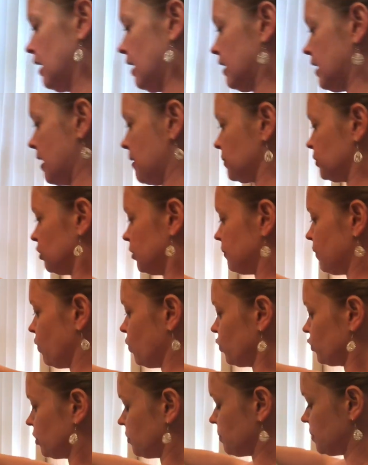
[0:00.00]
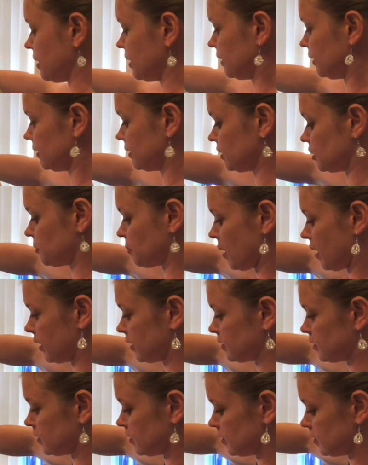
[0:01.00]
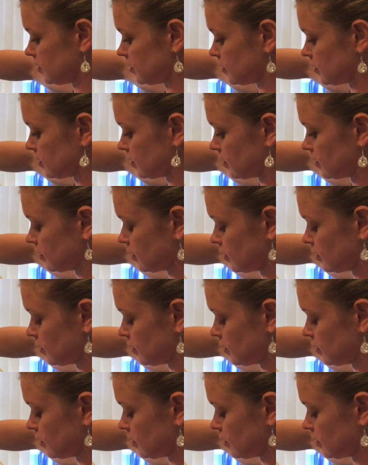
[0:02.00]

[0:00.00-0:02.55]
And I'm going to pour the pickling spices